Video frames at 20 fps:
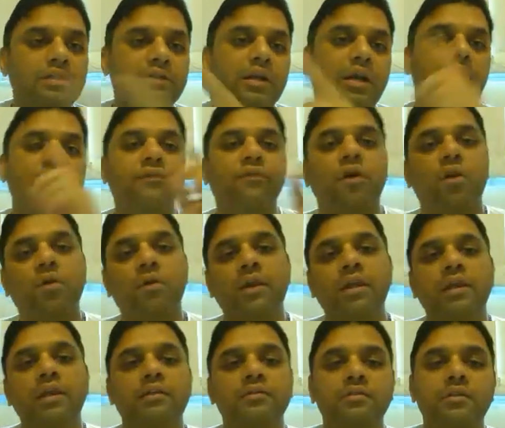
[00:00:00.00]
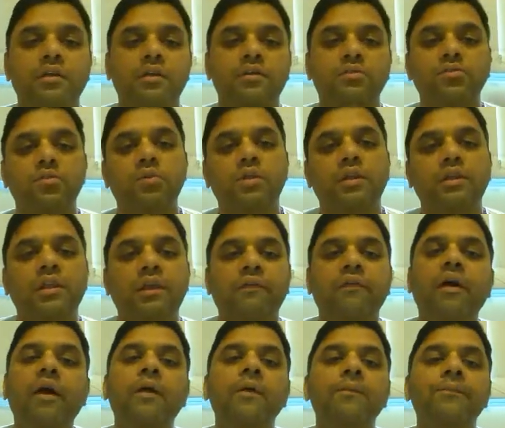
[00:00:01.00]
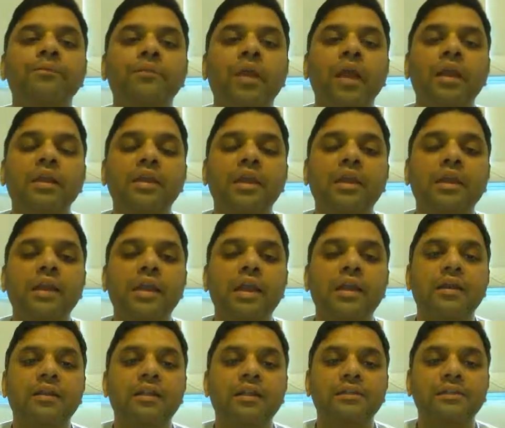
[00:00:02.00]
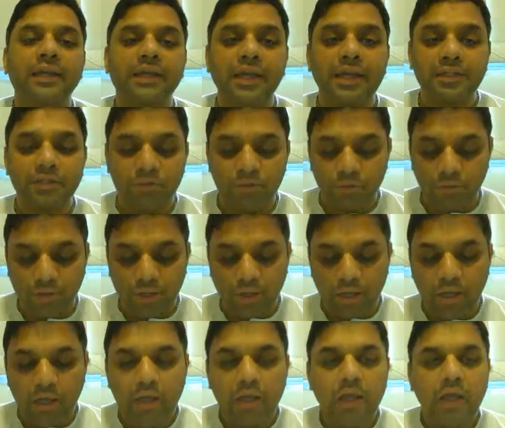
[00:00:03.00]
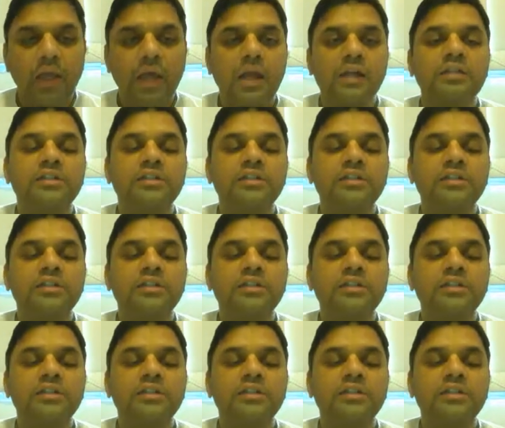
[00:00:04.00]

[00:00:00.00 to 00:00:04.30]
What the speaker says: So he started following Surya Deva, and he created the second Surya.